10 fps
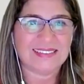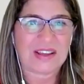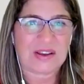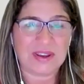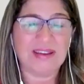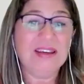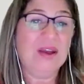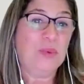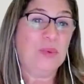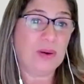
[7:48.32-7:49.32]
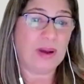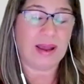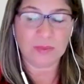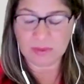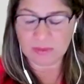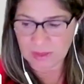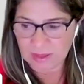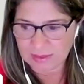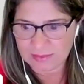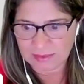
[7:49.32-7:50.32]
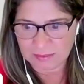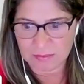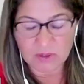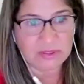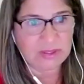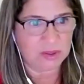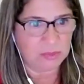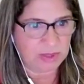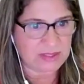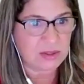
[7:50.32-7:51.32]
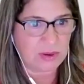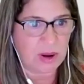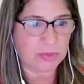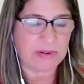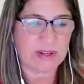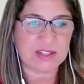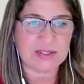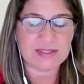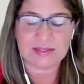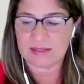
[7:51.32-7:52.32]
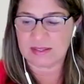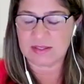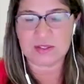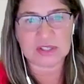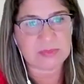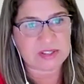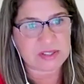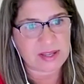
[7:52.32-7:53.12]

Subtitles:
Okay. Well, I will then move a little bit to operations, as you just mentioned.